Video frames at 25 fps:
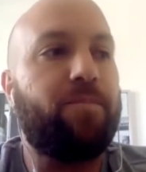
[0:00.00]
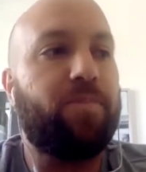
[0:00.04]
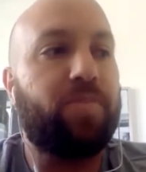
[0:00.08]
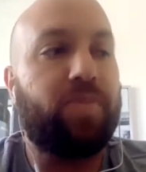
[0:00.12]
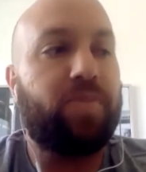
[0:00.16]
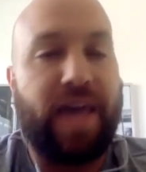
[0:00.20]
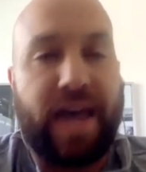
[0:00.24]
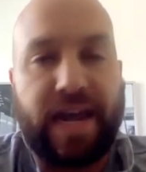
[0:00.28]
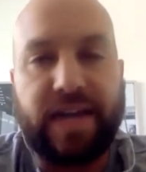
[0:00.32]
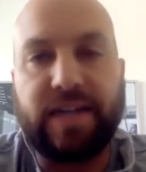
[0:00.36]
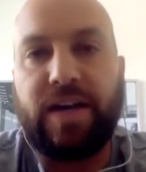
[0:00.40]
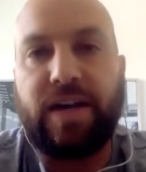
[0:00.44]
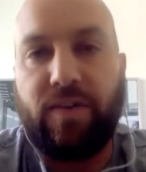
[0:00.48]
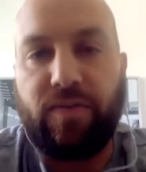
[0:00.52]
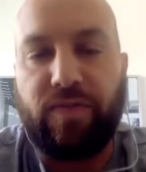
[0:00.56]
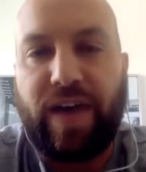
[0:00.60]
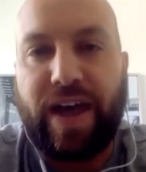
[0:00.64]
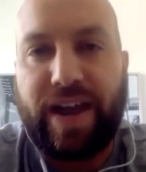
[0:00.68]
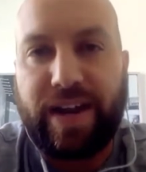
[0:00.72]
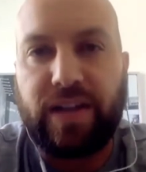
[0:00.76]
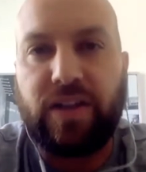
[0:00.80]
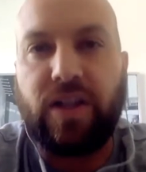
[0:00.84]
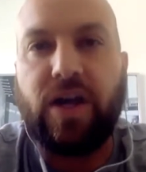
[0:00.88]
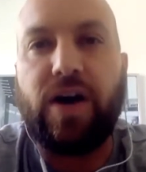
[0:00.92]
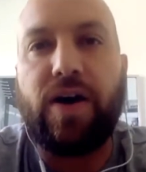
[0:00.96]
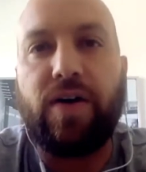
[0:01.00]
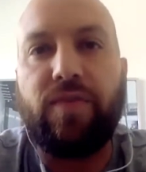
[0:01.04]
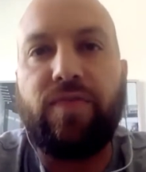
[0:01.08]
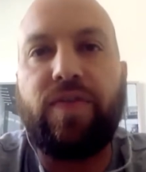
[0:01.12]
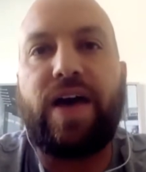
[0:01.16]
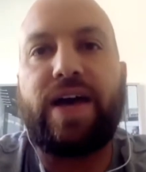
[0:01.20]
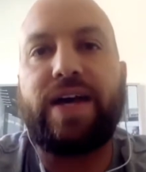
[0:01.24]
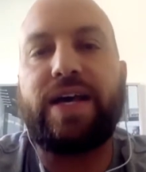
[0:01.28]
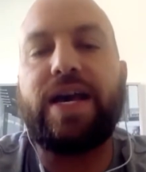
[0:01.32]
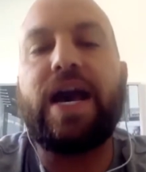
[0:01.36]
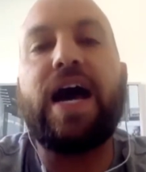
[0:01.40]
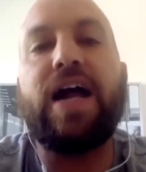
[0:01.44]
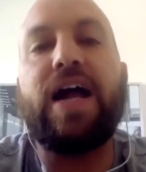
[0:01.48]

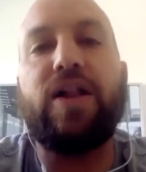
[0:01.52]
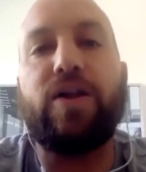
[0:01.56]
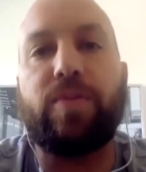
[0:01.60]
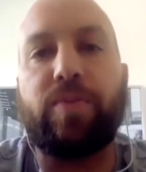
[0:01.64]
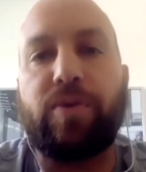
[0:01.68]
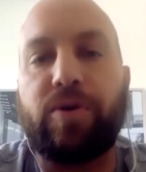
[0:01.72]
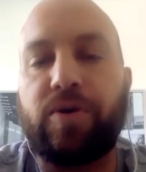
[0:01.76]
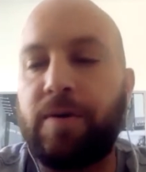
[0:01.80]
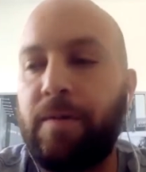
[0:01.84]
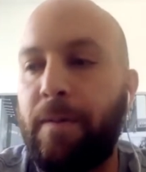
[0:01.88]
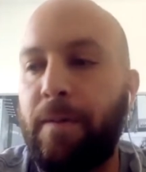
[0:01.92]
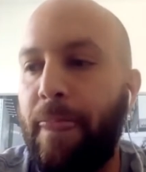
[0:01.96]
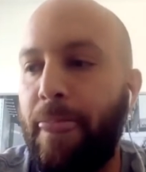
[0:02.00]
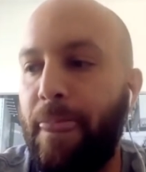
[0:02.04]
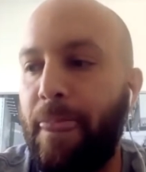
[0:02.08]
that caliber.